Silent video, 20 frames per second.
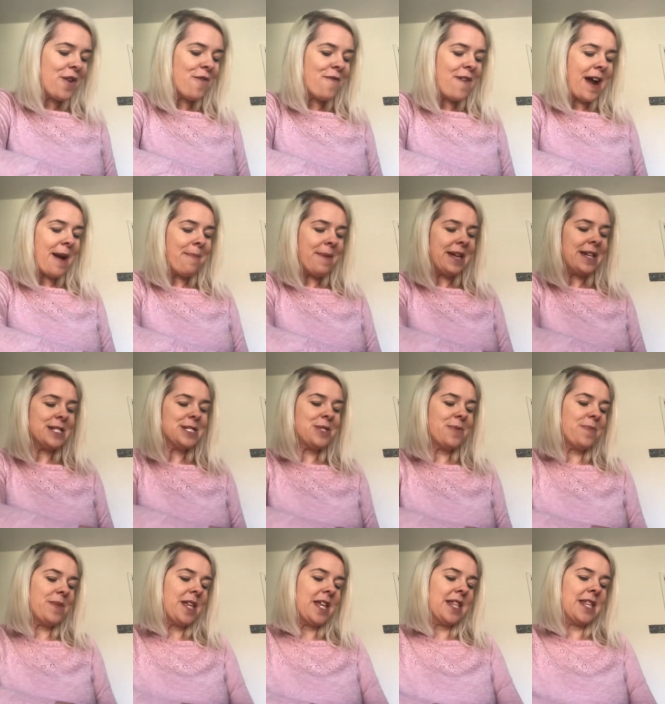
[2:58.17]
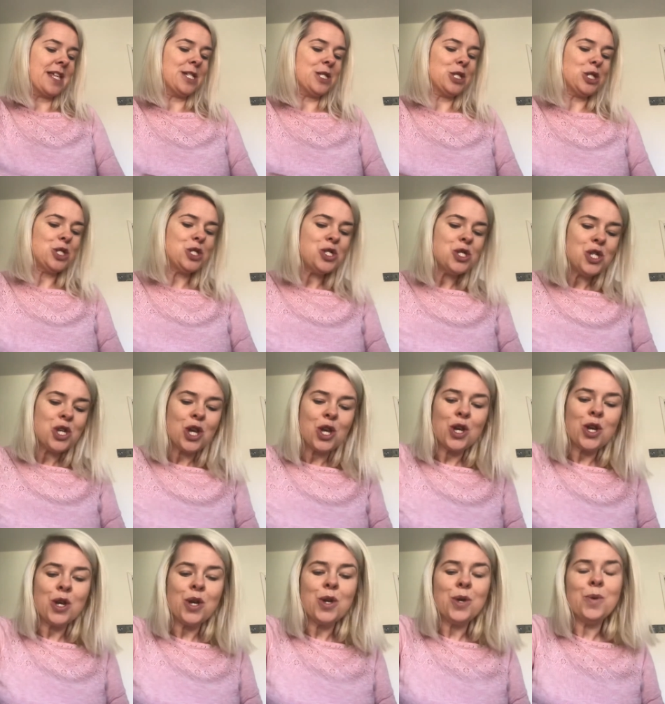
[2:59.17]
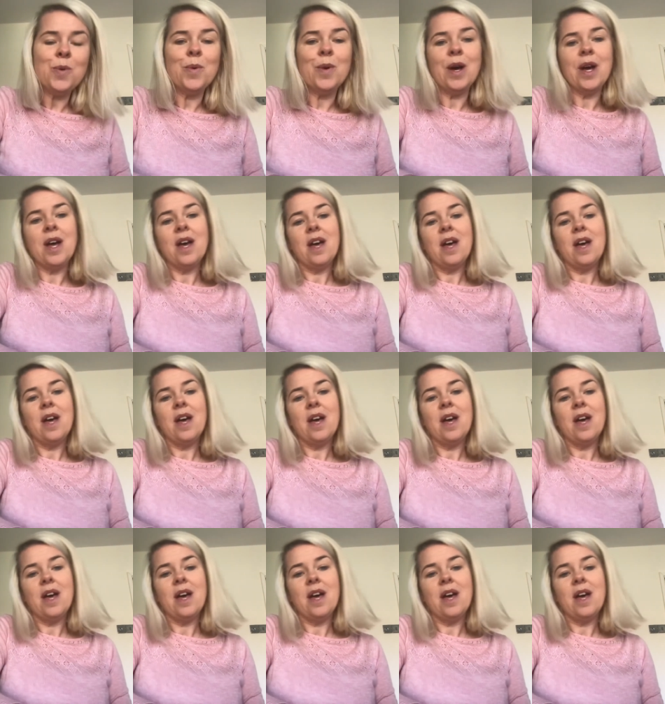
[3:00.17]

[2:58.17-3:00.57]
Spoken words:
grabbing something that's new.